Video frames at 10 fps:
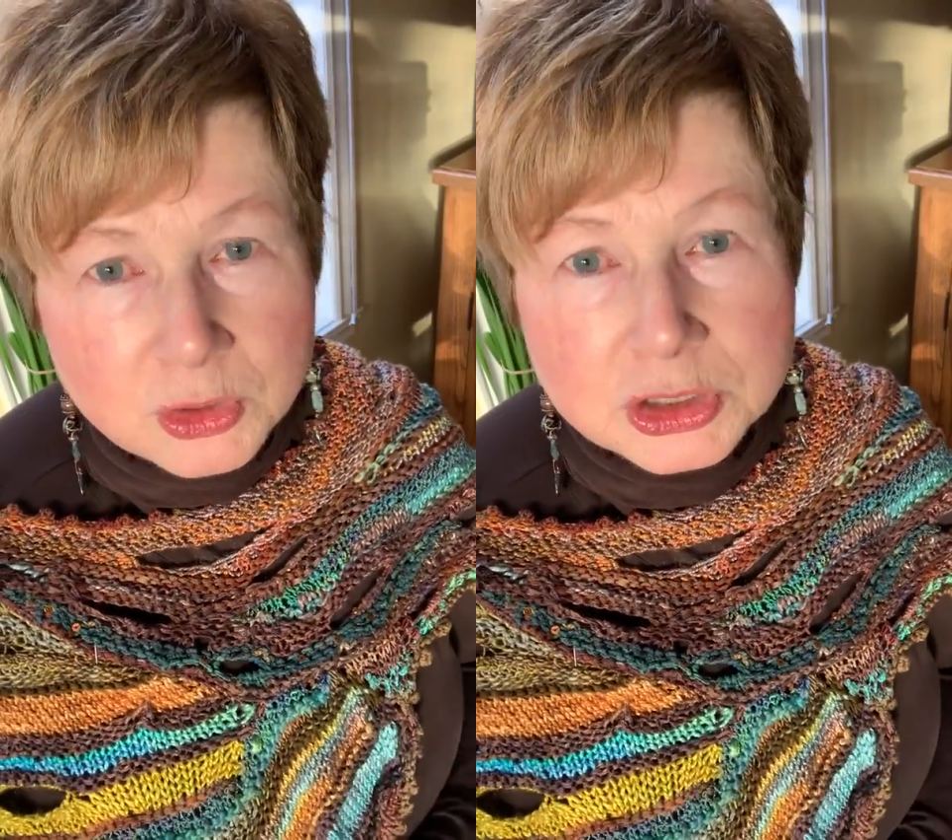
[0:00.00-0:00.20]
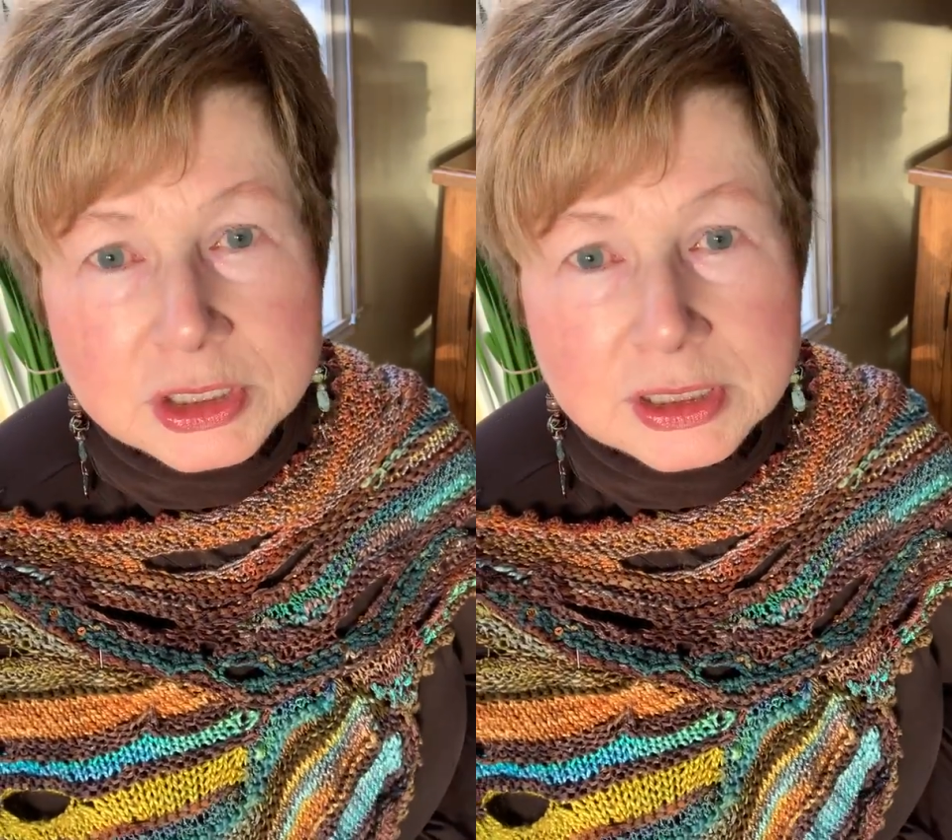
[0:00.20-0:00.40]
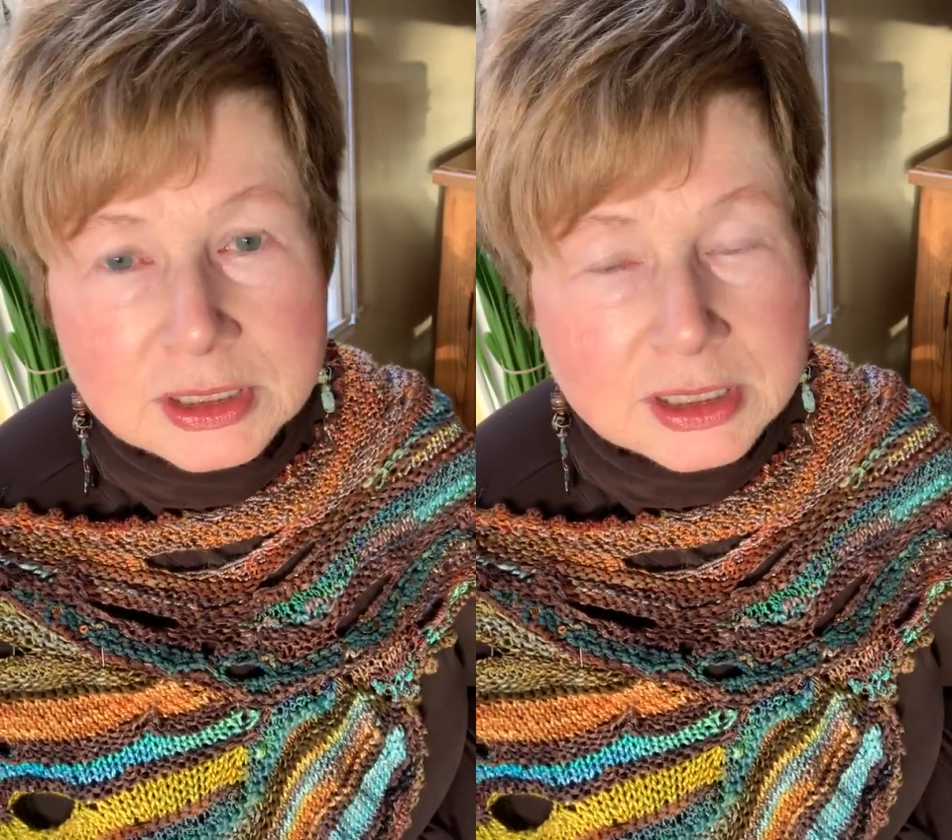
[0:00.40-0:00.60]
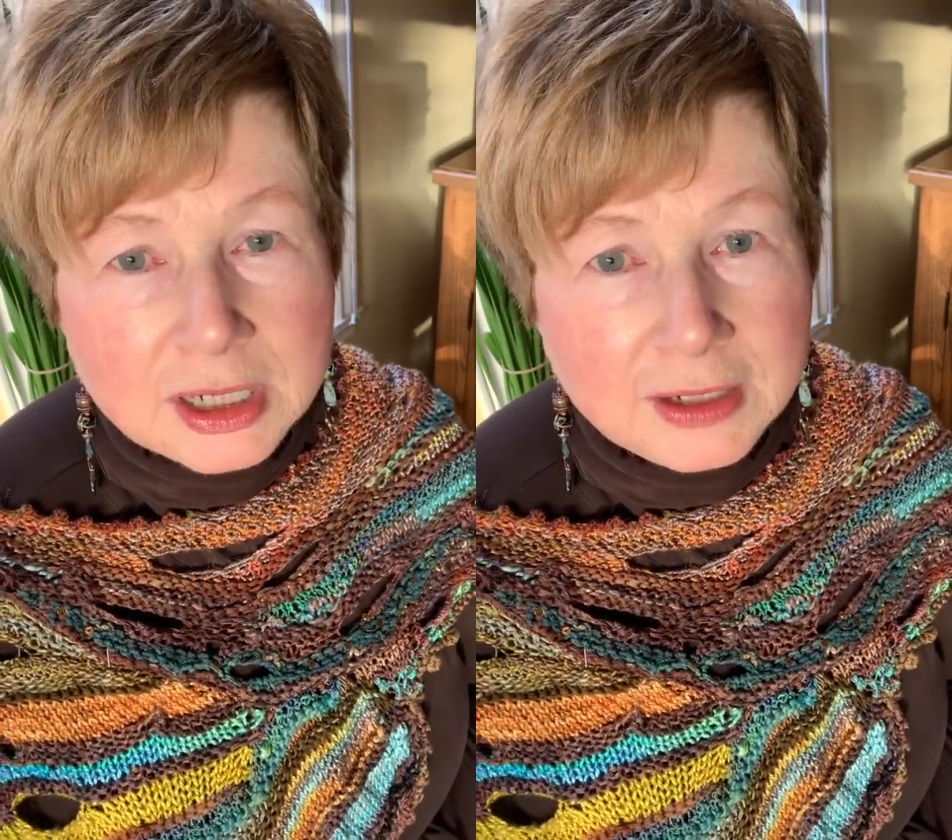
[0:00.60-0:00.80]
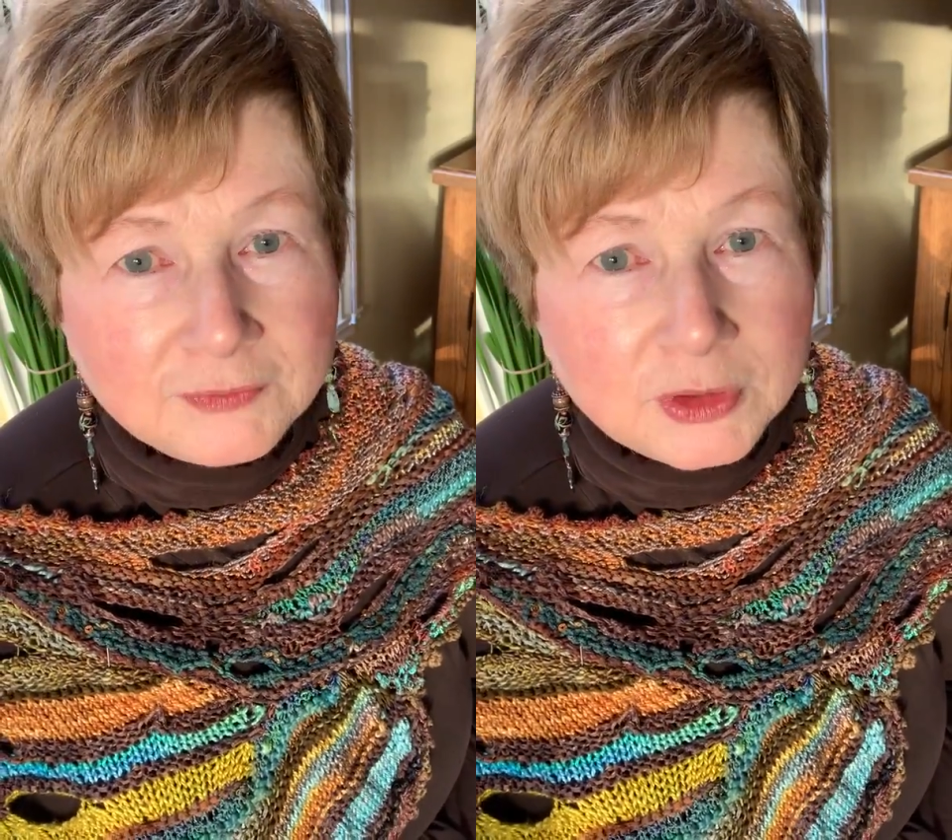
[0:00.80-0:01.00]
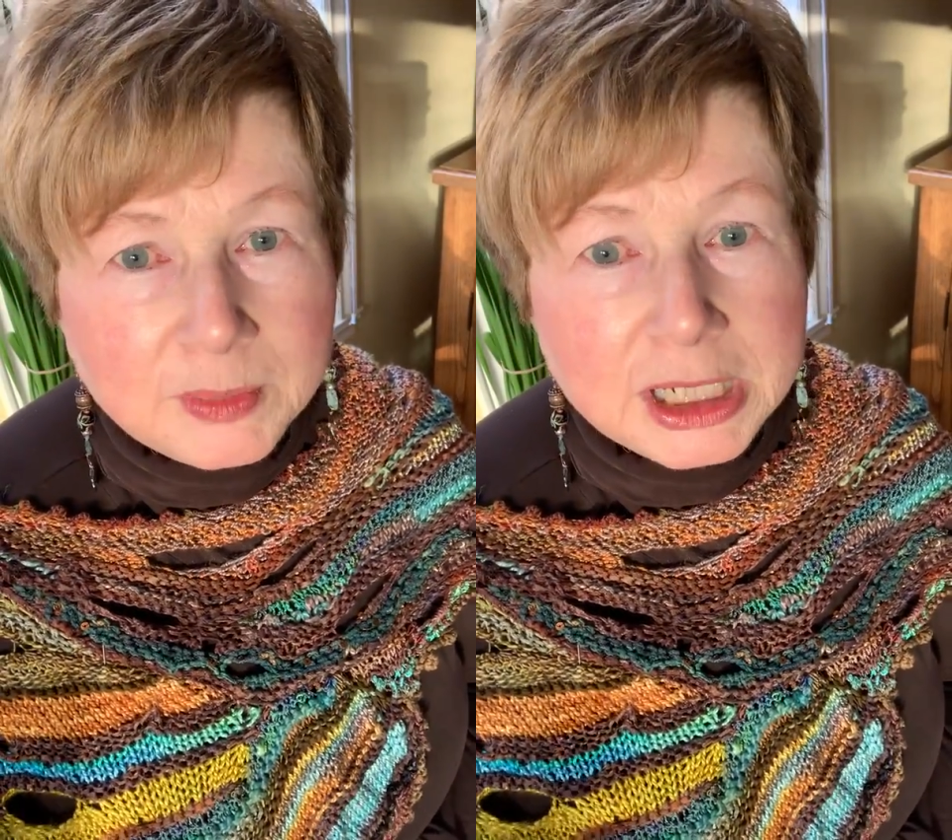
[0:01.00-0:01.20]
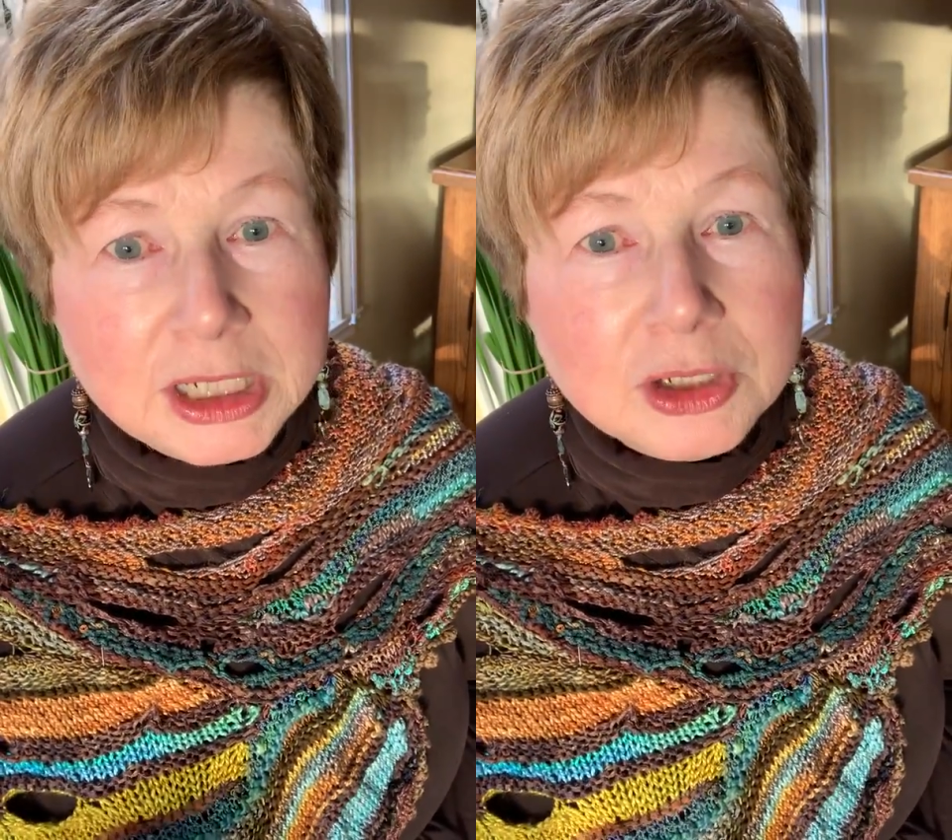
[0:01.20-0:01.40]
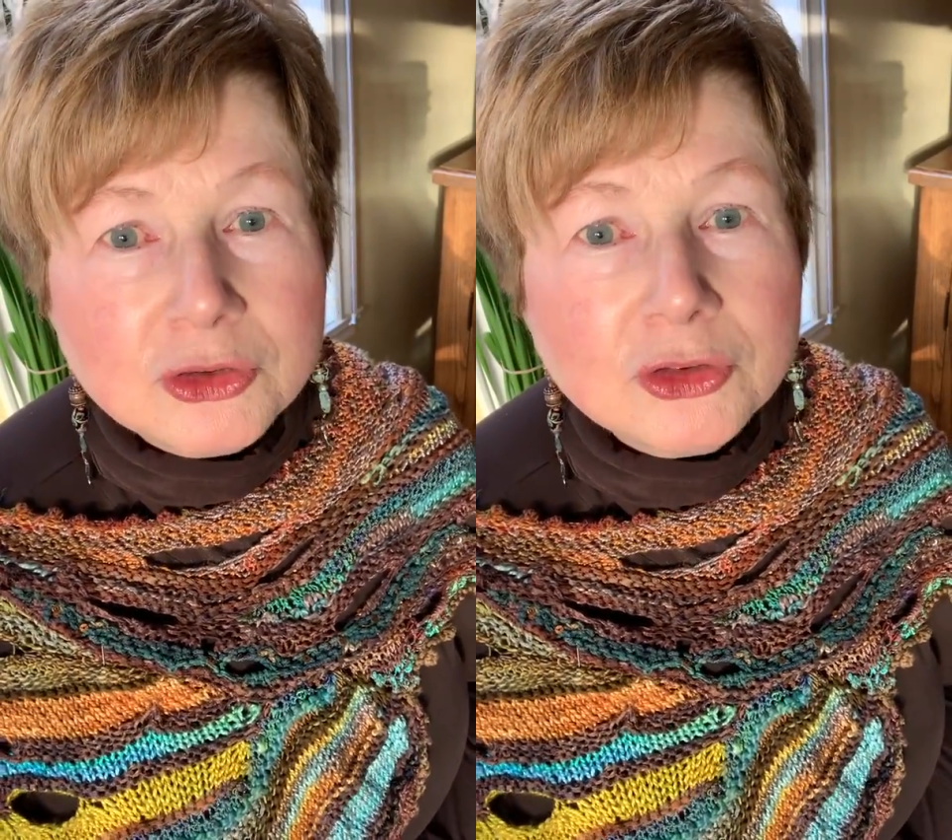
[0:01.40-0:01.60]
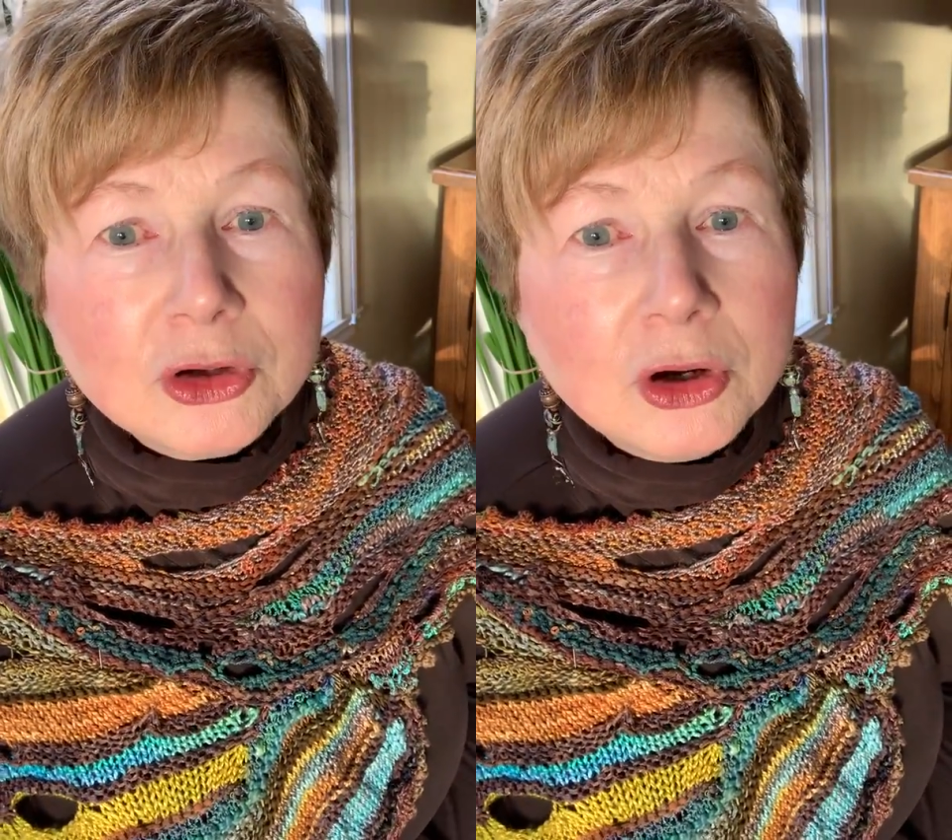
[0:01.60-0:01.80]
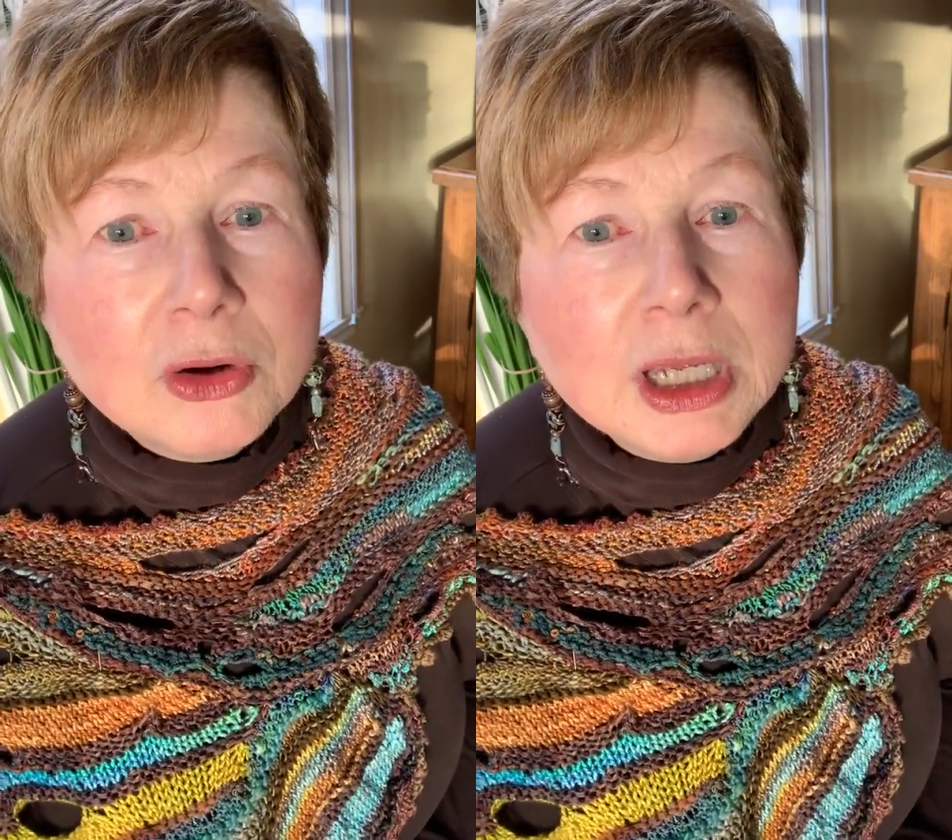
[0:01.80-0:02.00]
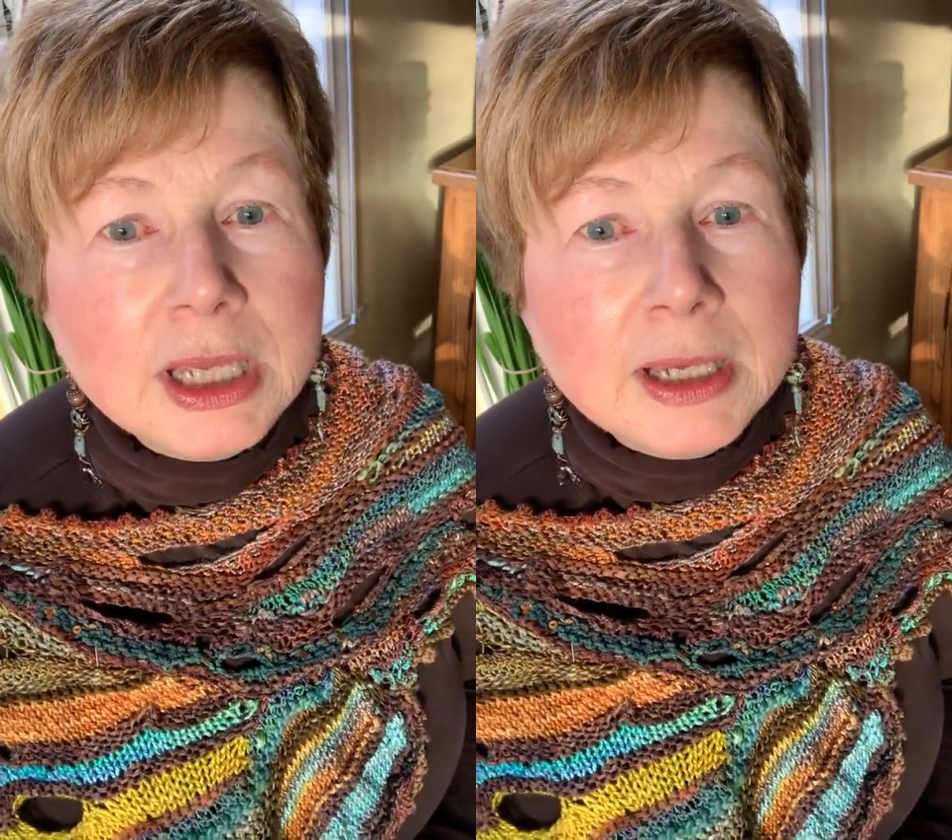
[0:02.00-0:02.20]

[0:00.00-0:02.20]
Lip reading: which is a design from many years ago.